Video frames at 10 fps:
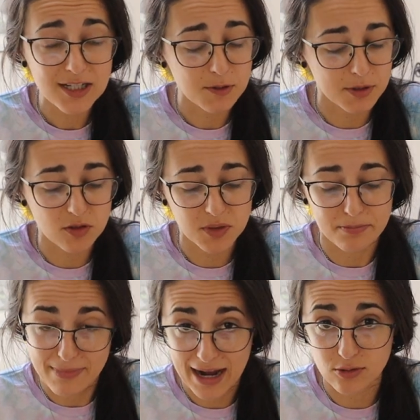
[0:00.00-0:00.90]
especially with the
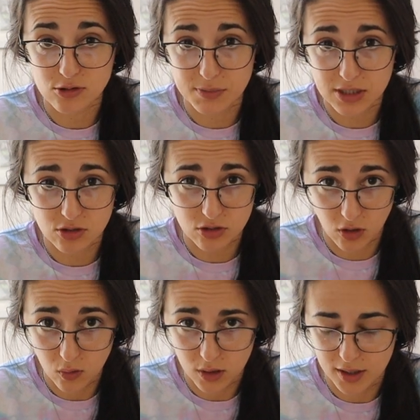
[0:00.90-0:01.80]
macros being
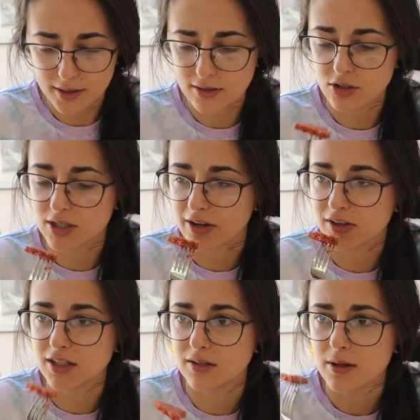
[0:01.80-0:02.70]
so good. You could
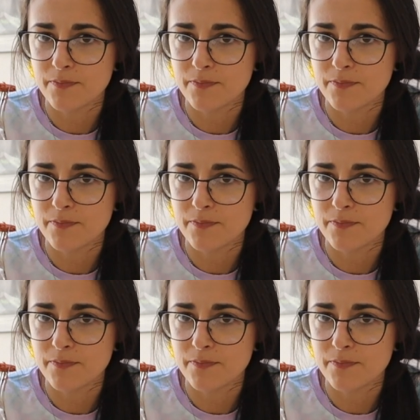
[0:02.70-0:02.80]
definitely